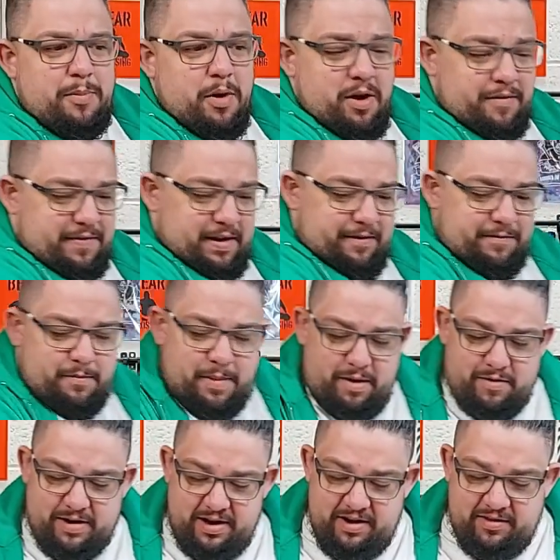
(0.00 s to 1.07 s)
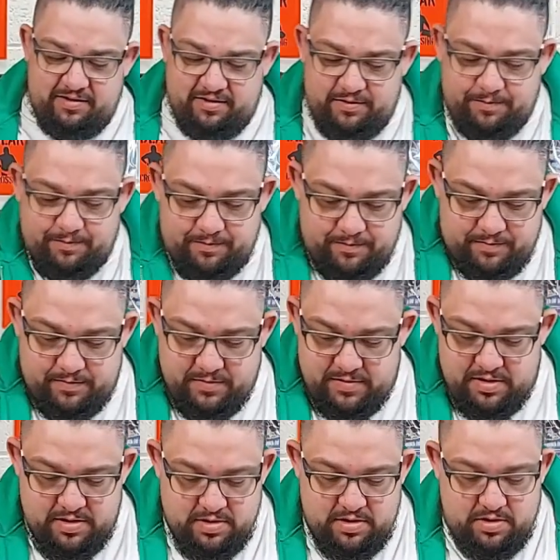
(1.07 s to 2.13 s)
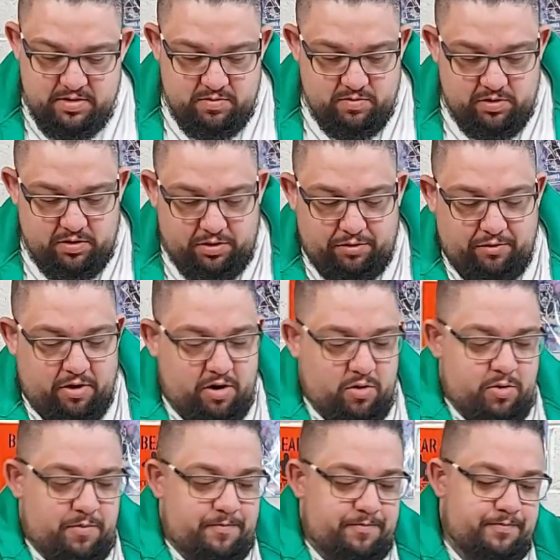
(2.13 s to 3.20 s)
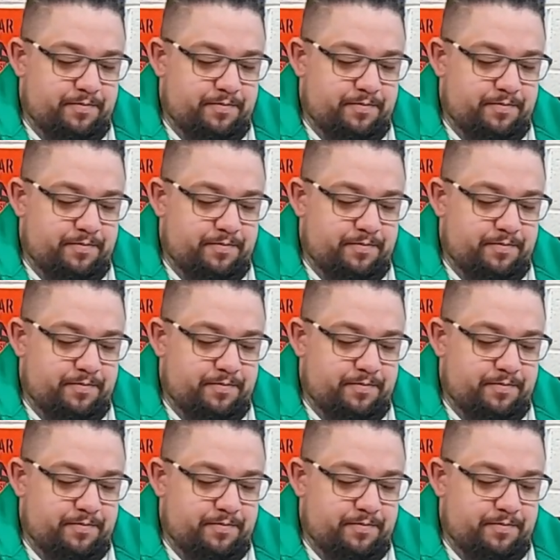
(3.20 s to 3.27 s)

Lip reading: perfect for marinades. We're going to throw